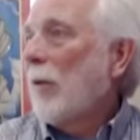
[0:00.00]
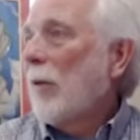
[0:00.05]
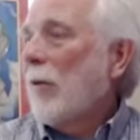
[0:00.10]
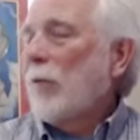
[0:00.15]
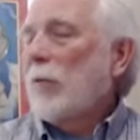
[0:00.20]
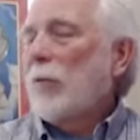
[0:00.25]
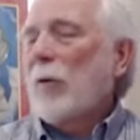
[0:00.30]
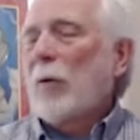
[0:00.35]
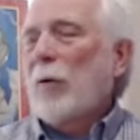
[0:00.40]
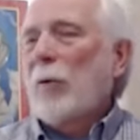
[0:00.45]

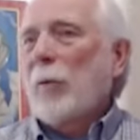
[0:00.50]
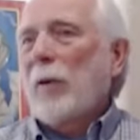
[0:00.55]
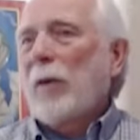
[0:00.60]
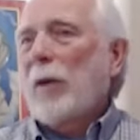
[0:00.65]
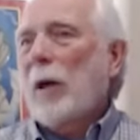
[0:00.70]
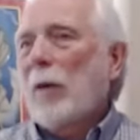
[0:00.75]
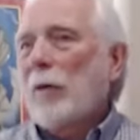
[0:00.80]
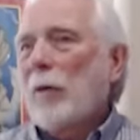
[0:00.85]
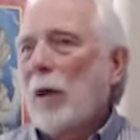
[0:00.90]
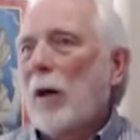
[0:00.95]
So
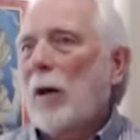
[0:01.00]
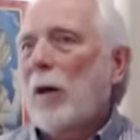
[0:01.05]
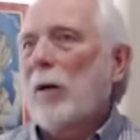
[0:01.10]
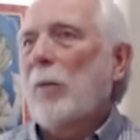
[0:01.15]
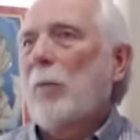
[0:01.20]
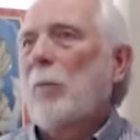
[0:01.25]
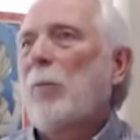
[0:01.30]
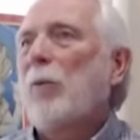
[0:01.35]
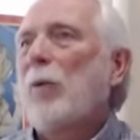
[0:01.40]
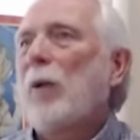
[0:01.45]
without
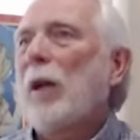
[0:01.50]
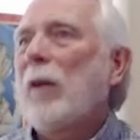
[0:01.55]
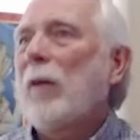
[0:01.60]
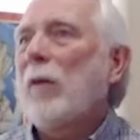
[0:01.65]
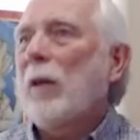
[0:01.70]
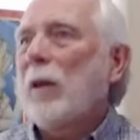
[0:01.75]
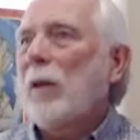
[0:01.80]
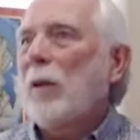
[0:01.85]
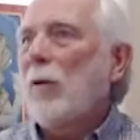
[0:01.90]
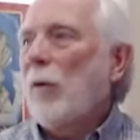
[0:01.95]

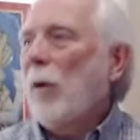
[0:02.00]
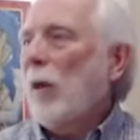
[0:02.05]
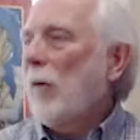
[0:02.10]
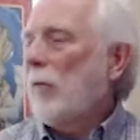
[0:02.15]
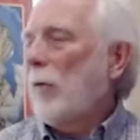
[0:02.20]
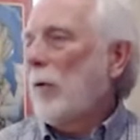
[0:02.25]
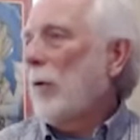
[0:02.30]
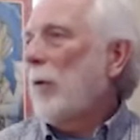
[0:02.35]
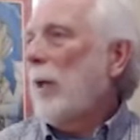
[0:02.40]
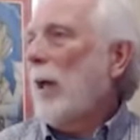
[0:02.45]
breathing, you
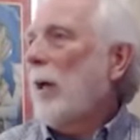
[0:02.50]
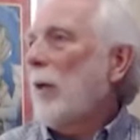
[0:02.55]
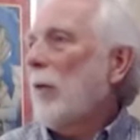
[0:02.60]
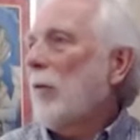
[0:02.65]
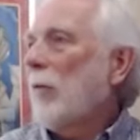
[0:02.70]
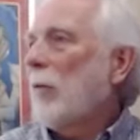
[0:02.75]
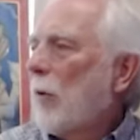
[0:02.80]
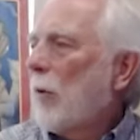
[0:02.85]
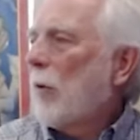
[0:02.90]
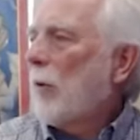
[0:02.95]
have no
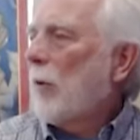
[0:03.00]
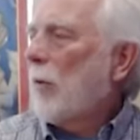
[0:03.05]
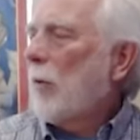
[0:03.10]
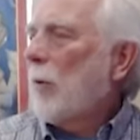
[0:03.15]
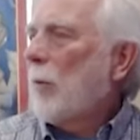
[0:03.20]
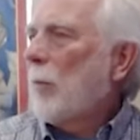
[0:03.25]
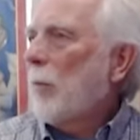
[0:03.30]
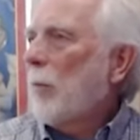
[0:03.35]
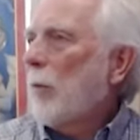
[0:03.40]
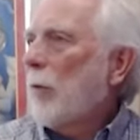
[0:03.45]
life.
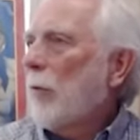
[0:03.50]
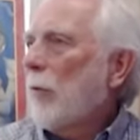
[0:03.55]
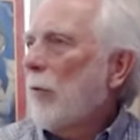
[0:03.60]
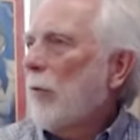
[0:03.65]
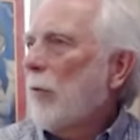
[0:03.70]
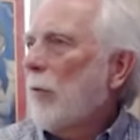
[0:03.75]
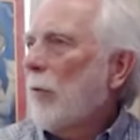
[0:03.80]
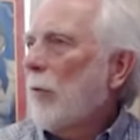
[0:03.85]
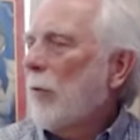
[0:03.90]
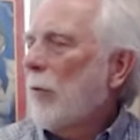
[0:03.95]
The
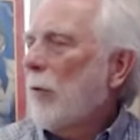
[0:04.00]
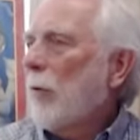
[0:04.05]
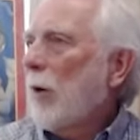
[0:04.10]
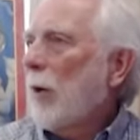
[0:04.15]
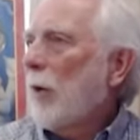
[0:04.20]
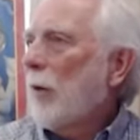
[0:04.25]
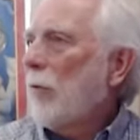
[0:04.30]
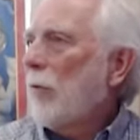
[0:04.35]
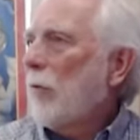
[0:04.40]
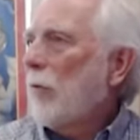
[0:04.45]
personal
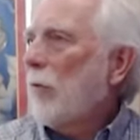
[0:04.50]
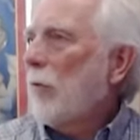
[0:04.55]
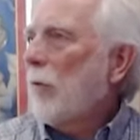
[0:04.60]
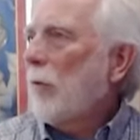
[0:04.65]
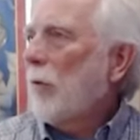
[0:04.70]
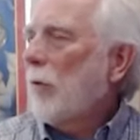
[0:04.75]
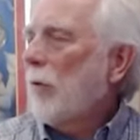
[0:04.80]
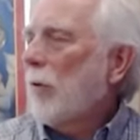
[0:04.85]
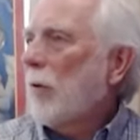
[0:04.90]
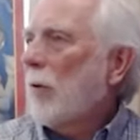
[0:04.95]
Christ
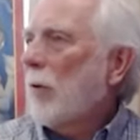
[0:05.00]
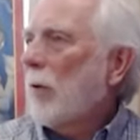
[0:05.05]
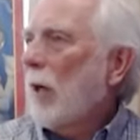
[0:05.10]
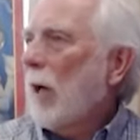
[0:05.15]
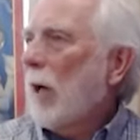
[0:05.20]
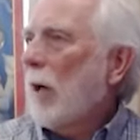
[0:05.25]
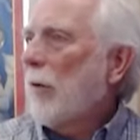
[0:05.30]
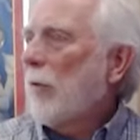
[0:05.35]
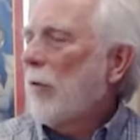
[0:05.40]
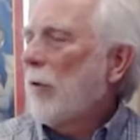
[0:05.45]

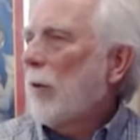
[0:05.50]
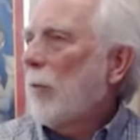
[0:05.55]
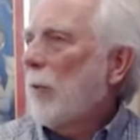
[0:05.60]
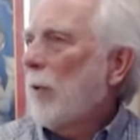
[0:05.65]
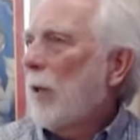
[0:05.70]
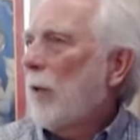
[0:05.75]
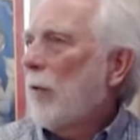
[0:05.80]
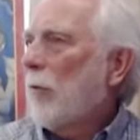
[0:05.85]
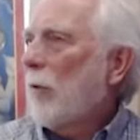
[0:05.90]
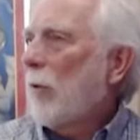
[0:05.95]
how does that
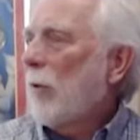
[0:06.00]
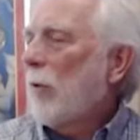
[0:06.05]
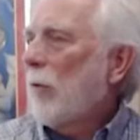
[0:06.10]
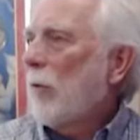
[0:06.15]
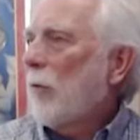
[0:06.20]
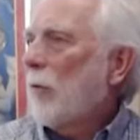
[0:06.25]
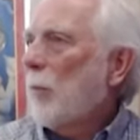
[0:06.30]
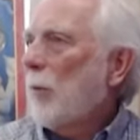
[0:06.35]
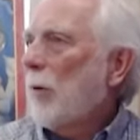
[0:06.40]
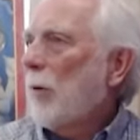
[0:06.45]
relate to the Holy
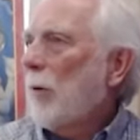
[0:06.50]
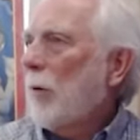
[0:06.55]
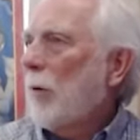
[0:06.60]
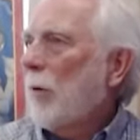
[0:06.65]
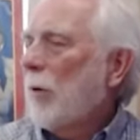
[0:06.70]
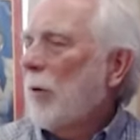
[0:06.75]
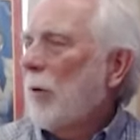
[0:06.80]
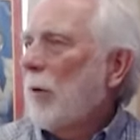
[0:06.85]
Spirit?